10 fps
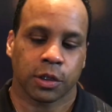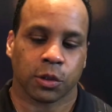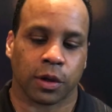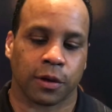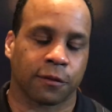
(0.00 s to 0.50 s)

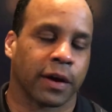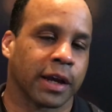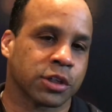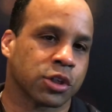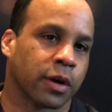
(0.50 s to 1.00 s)
so he
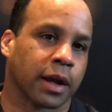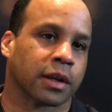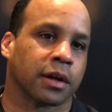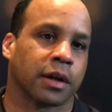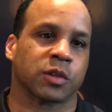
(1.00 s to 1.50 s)
fast
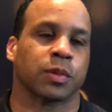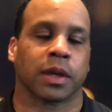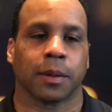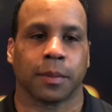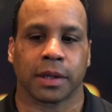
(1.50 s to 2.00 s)
tracked us
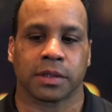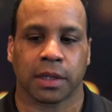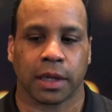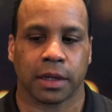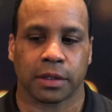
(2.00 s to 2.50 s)
becoming a
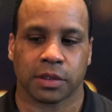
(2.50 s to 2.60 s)
state,